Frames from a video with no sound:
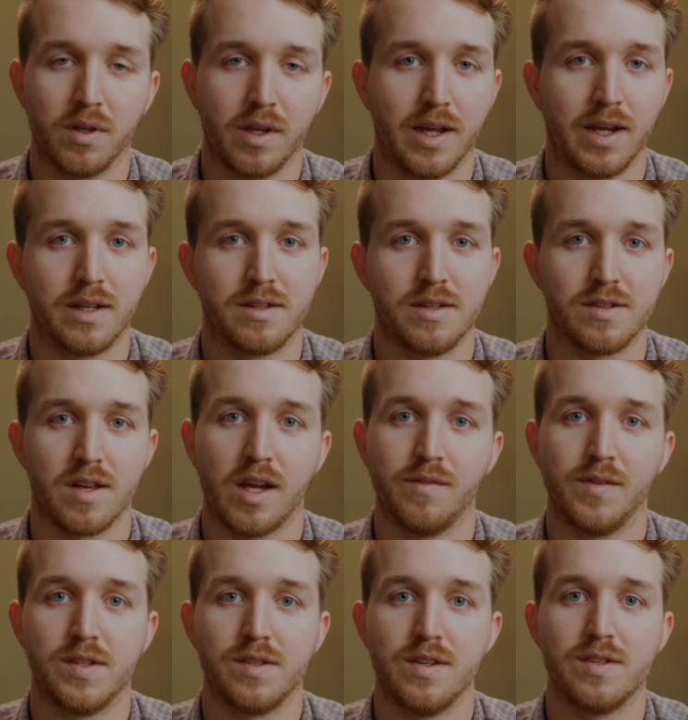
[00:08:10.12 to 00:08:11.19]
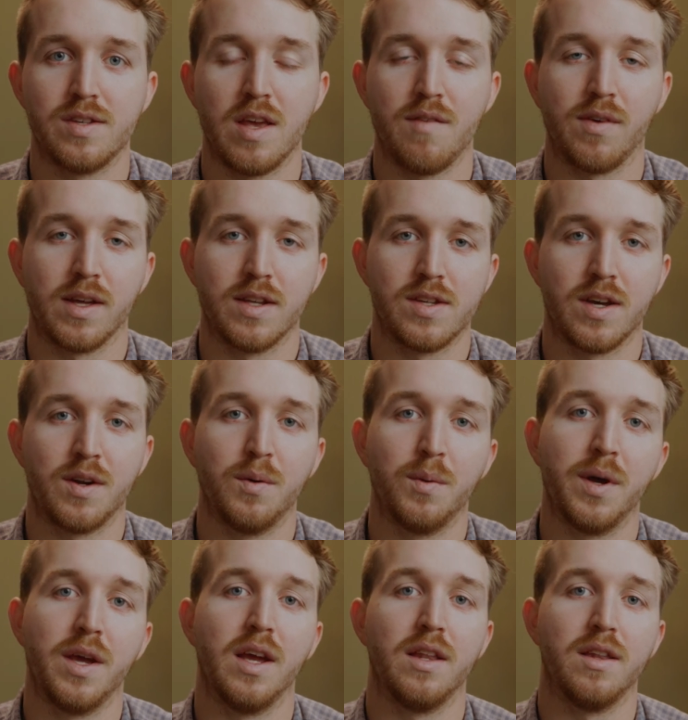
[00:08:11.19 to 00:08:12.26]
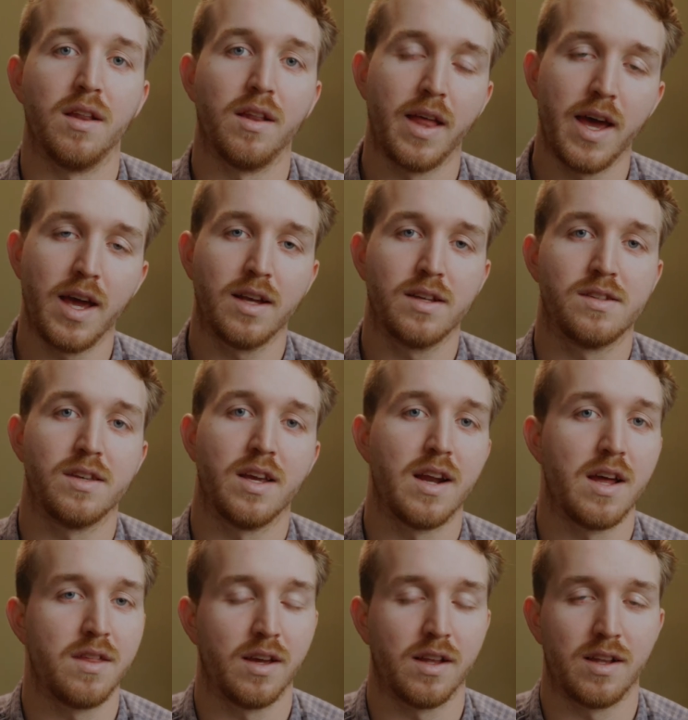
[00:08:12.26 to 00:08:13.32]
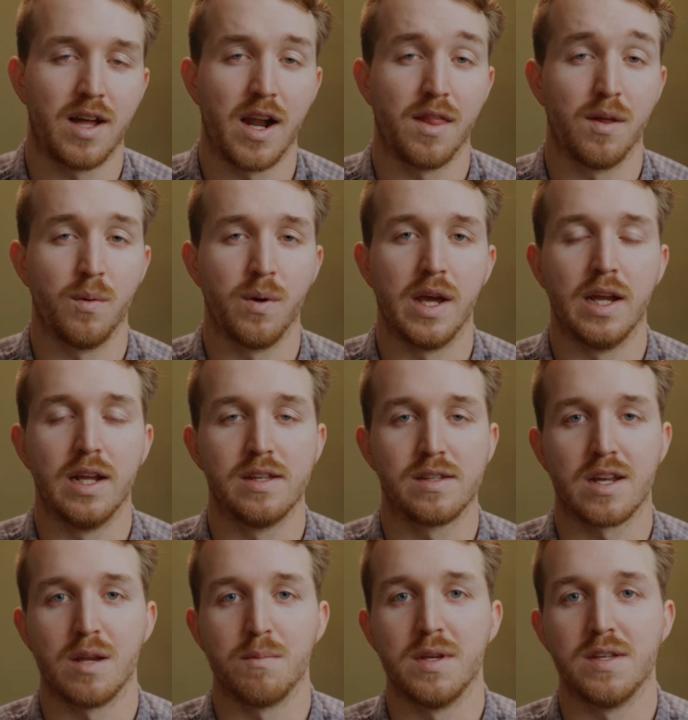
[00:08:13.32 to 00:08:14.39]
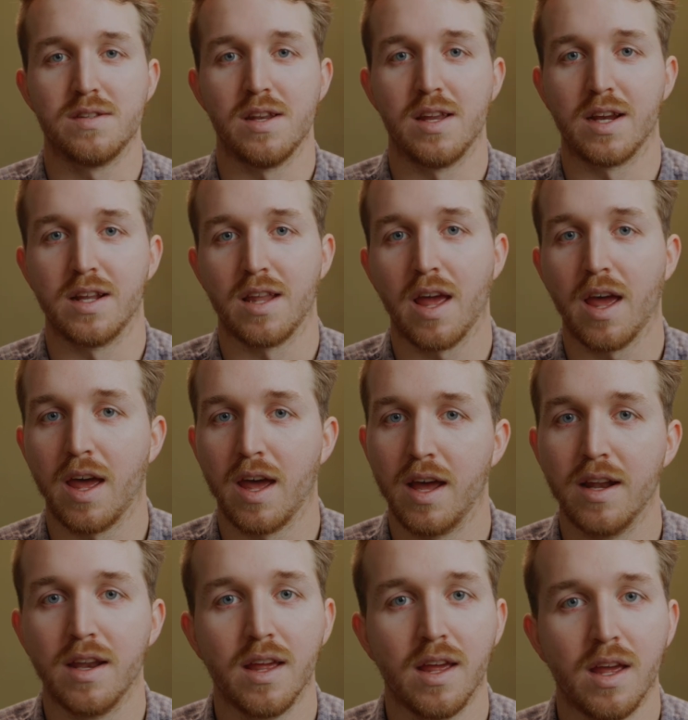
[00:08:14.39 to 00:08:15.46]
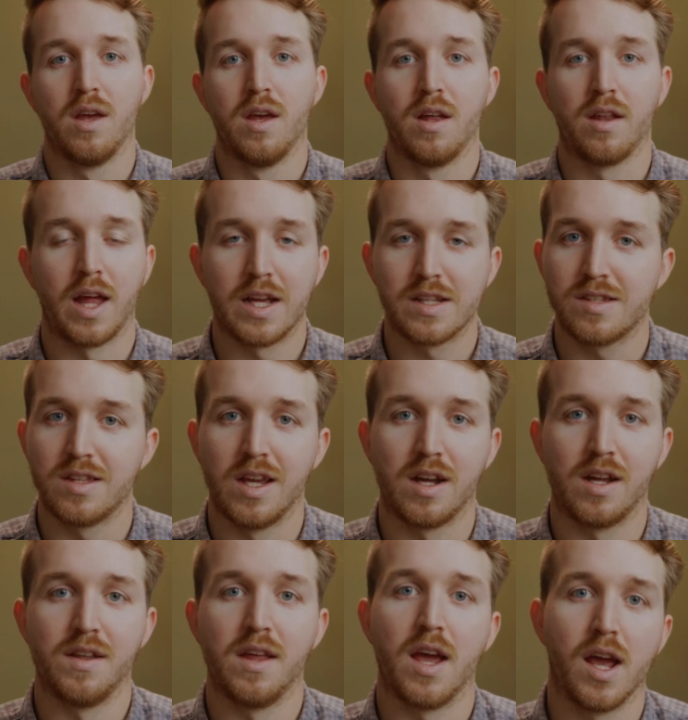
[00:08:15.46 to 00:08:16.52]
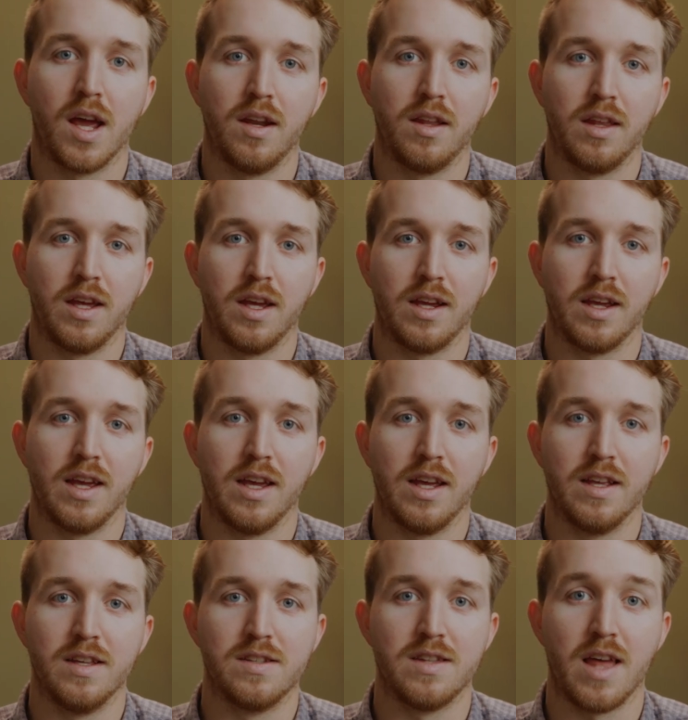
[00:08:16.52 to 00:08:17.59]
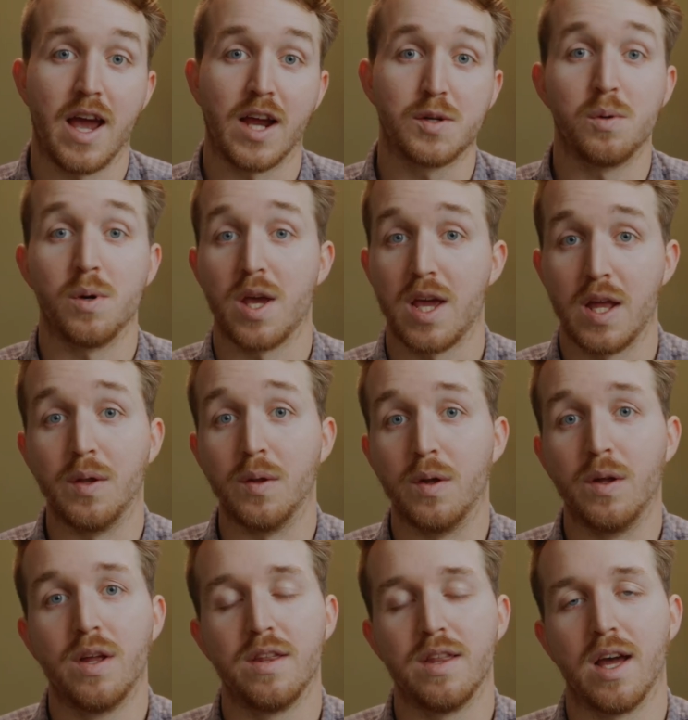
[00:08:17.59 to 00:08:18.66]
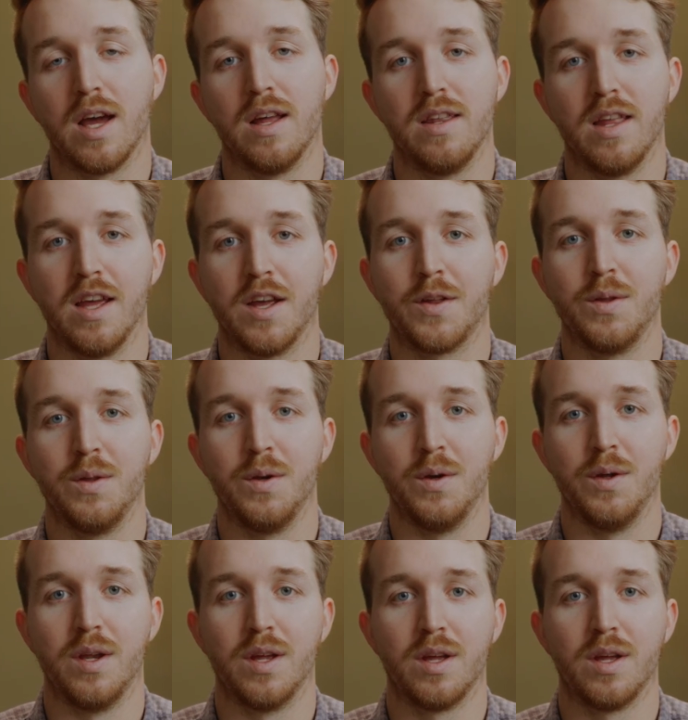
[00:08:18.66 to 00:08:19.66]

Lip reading: legs is obviously saving a ton of weight in the legs, and I think a lot of the weight is going to be sitting in the head. Last thing on the handling is the actual handle that they include.